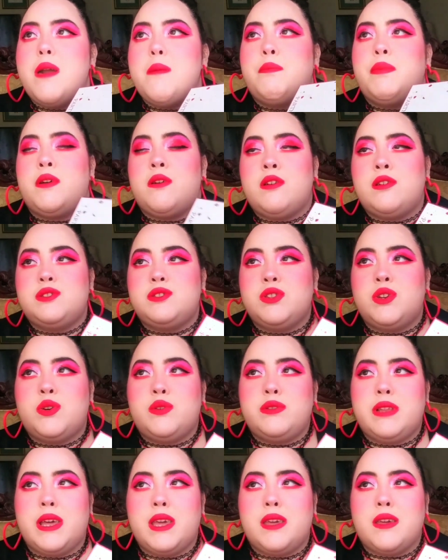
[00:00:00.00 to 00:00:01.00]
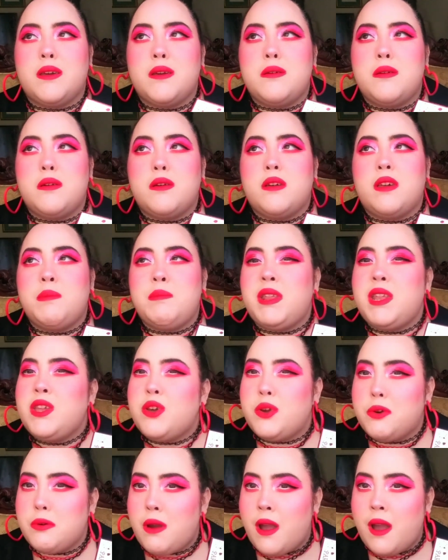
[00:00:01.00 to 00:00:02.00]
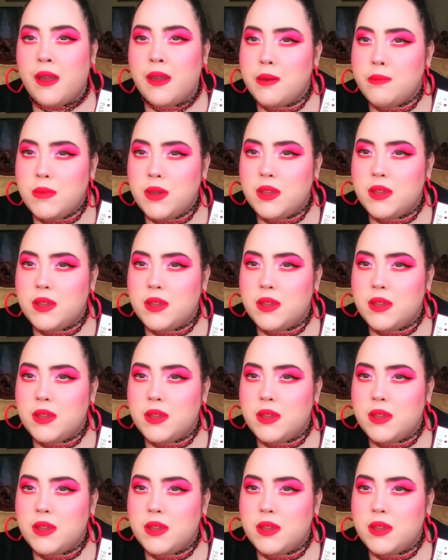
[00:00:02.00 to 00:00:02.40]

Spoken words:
but also, like, committing a crime.